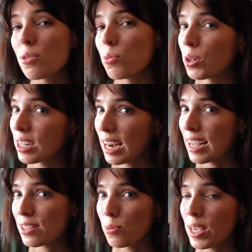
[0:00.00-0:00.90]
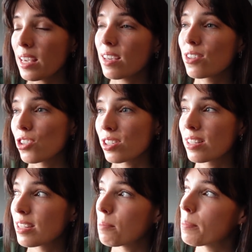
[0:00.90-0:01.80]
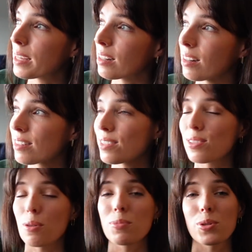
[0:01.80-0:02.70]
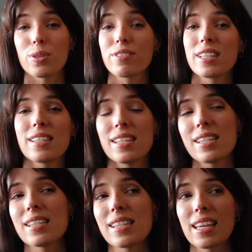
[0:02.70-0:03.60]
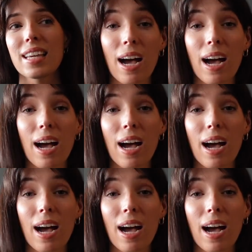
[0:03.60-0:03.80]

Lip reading: one class a week just to build some sort of consistency.